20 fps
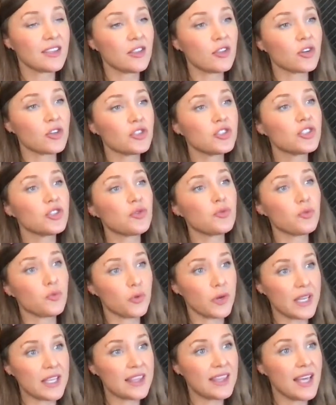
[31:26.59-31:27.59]
learn to
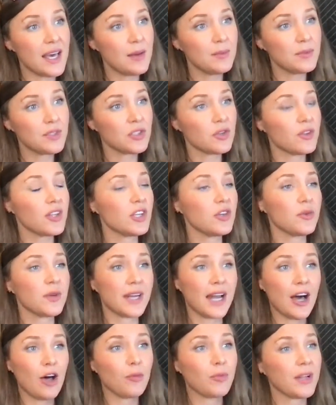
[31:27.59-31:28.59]
read them so that you
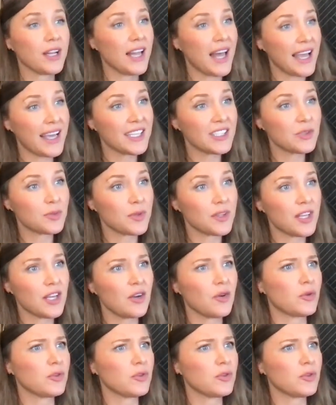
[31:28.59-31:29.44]
can help clients with it,